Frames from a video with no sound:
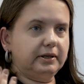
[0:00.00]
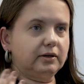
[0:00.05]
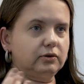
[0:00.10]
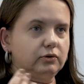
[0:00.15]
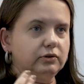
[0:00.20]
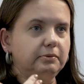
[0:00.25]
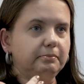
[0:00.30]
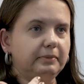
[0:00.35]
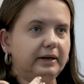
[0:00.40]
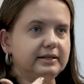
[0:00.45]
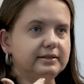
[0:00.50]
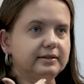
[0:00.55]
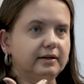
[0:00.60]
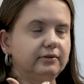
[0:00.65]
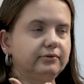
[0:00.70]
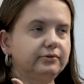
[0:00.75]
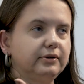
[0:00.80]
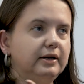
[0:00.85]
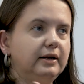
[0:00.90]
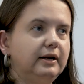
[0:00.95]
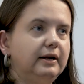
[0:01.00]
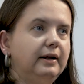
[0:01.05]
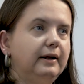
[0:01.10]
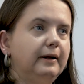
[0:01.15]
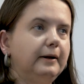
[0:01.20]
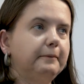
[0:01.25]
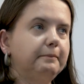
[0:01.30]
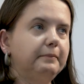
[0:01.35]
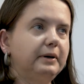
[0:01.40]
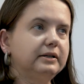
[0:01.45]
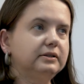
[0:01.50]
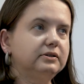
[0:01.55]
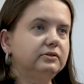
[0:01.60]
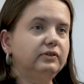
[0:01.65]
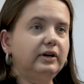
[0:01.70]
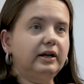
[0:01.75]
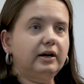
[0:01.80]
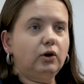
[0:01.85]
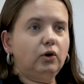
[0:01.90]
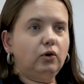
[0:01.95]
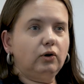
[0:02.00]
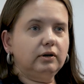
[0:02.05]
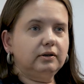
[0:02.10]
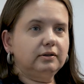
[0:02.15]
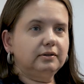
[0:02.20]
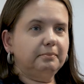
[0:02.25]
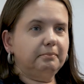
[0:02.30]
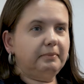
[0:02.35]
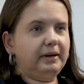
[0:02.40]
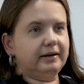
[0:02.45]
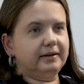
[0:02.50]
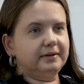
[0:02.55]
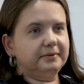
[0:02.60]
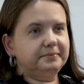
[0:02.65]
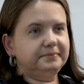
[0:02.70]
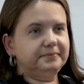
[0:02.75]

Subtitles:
including myself, but they're all men.